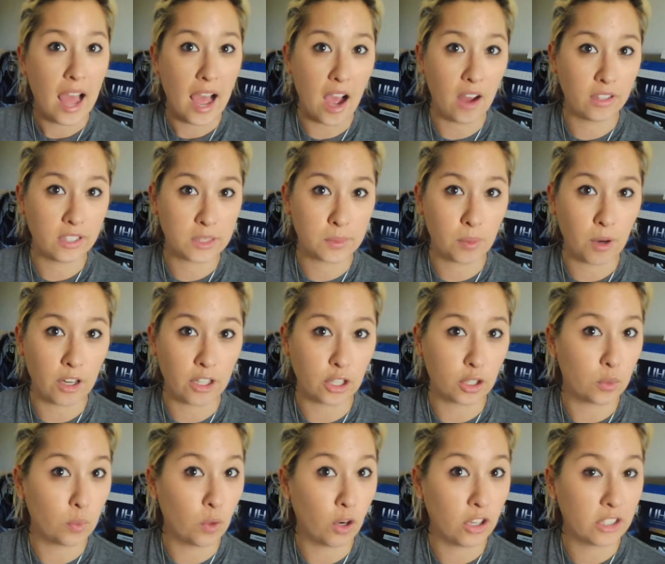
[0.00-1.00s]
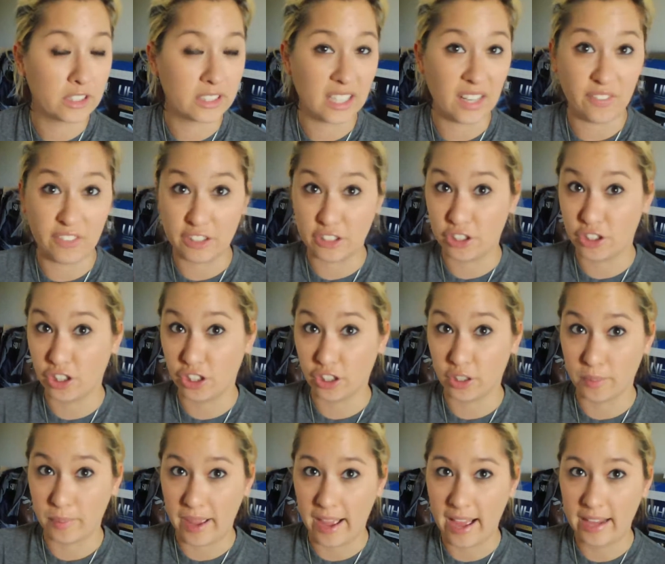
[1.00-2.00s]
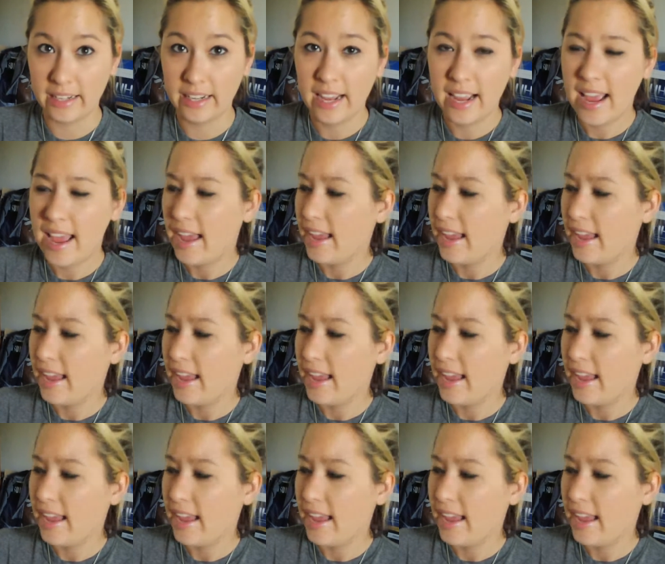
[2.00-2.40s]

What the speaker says: how this product works and if it's good or bad.